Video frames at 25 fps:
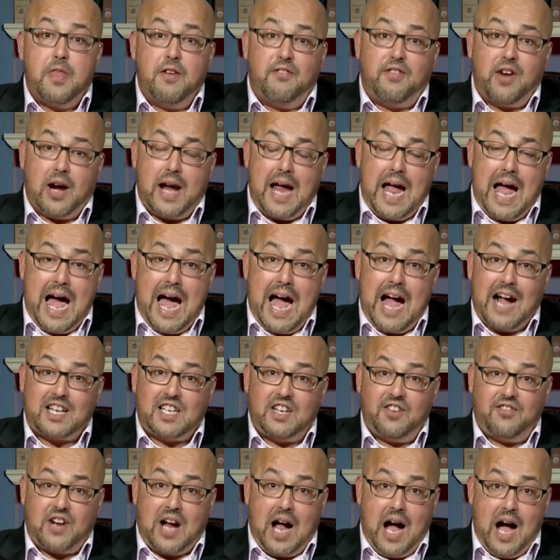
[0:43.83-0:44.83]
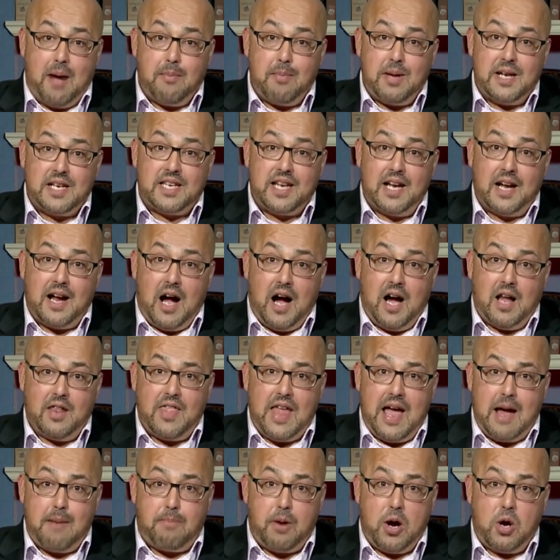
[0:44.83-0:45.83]
The very act of commenting
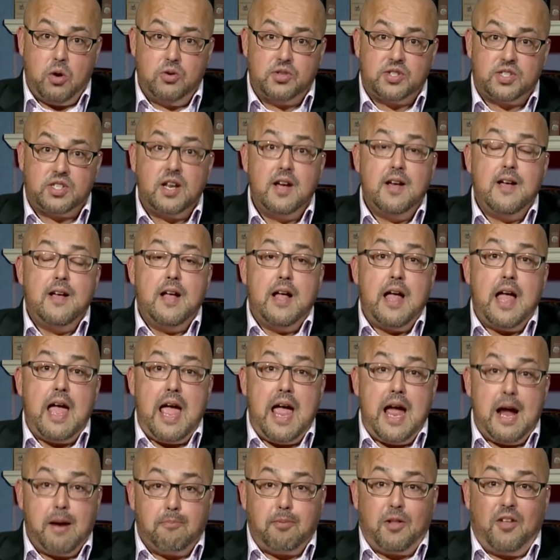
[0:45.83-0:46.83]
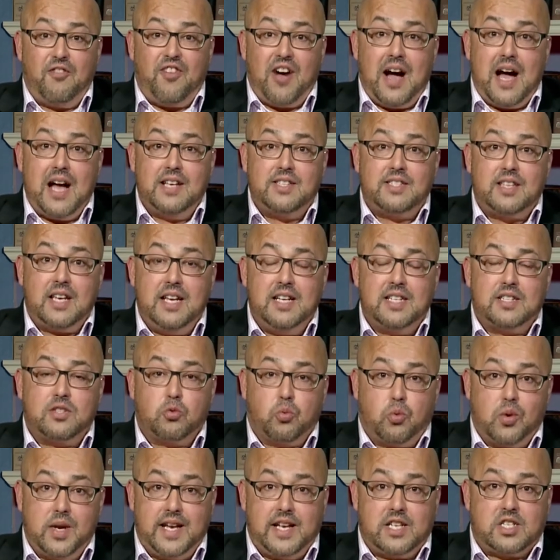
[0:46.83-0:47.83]
on that post amplifies
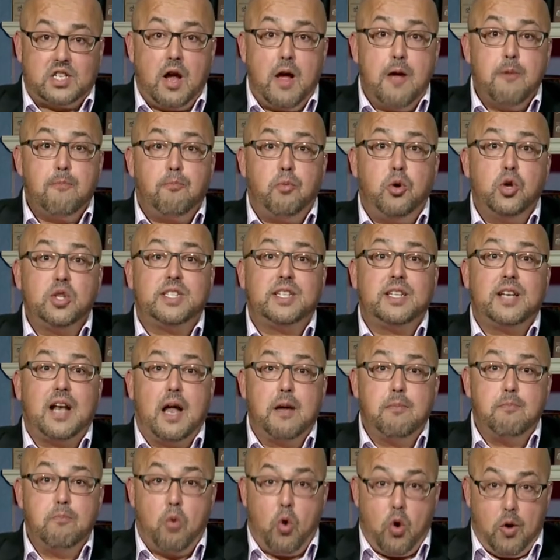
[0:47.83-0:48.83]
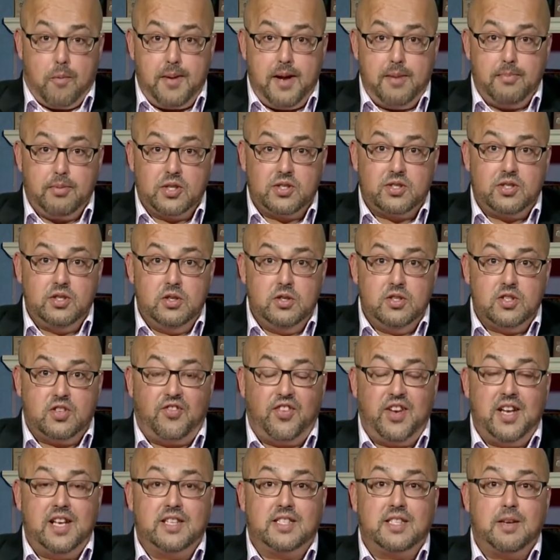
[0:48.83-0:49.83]
its reach, puts it on more people's
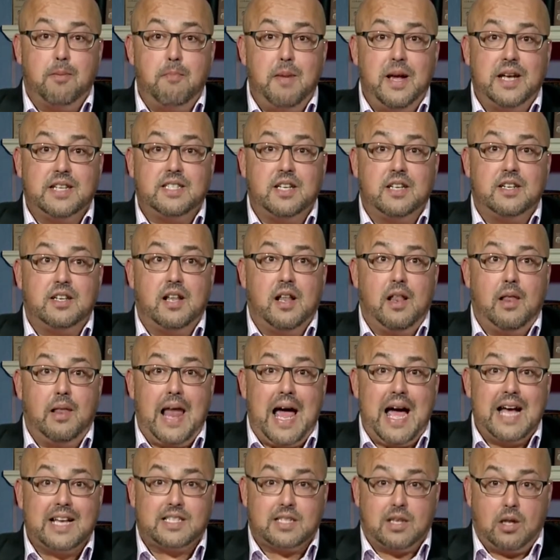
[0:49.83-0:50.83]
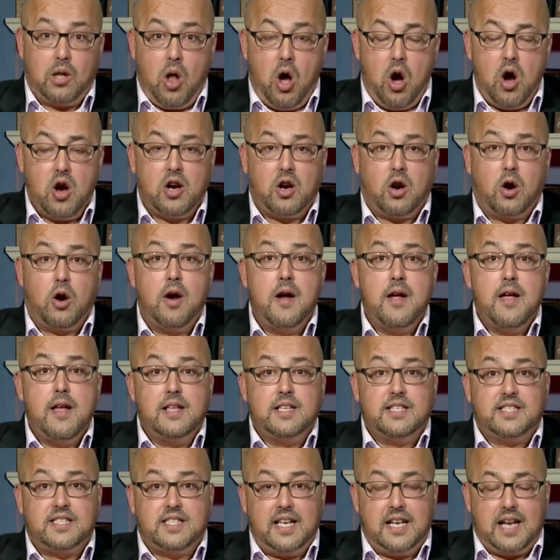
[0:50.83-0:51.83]
news feeds, makes it last longer,
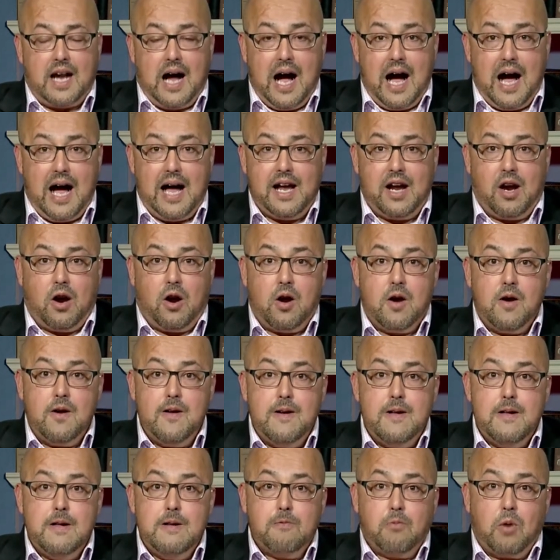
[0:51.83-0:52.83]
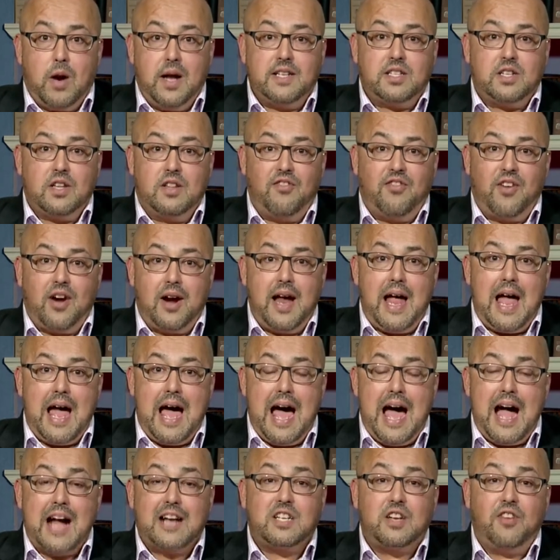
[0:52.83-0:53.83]
sit higher, right? So the very
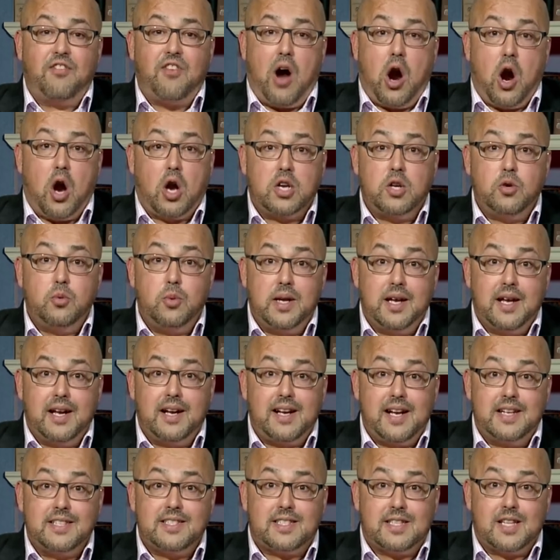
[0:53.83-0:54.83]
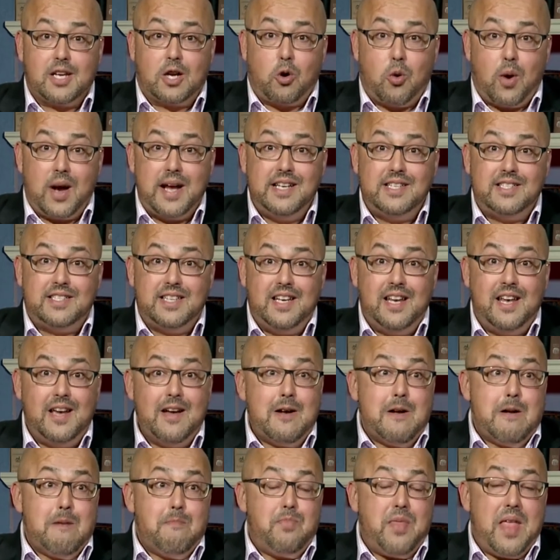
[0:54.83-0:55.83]
act of arguing against the
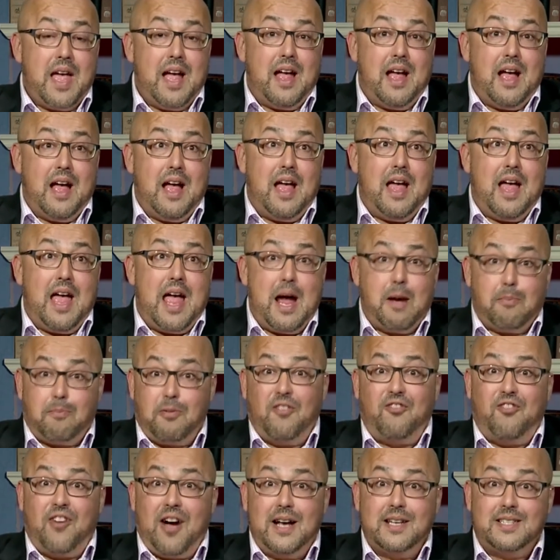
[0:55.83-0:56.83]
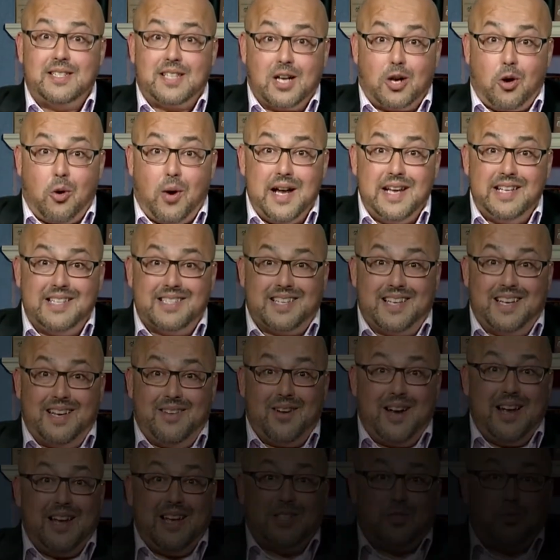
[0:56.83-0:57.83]
crazy amplifies the crazy.